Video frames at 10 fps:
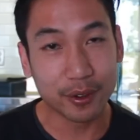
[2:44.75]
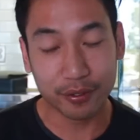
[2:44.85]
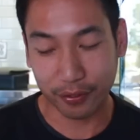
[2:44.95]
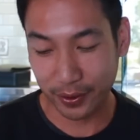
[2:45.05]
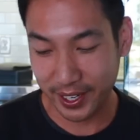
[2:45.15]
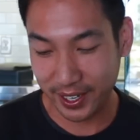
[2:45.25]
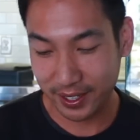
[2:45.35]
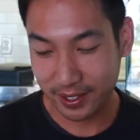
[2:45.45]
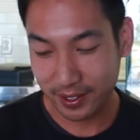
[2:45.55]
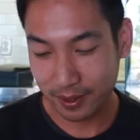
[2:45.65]
gluten-free,
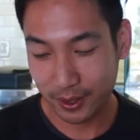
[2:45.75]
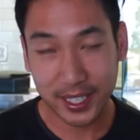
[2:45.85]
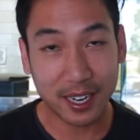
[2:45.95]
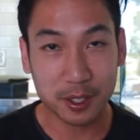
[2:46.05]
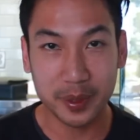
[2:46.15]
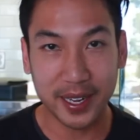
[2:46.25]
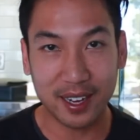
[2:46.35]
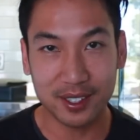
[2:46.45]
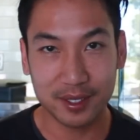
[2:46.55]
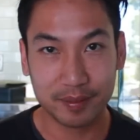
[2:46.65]
which counts me out.